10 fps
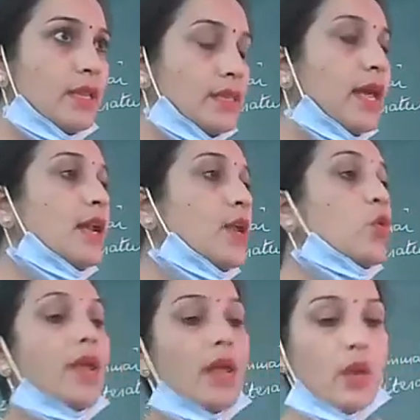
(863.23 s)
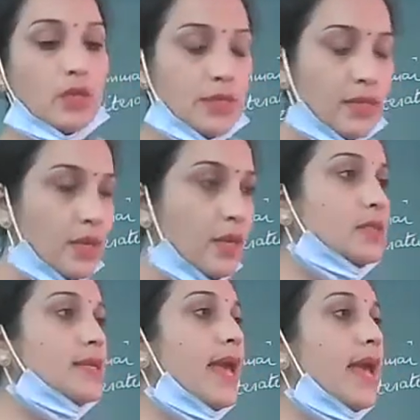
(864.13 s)
then you can
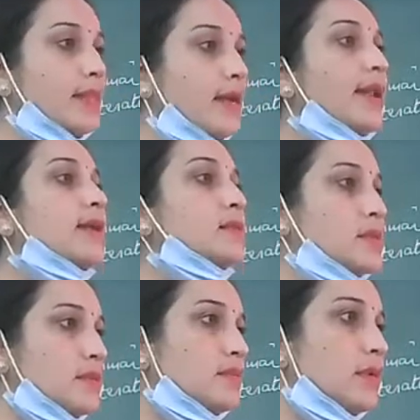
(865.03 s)
scan the text.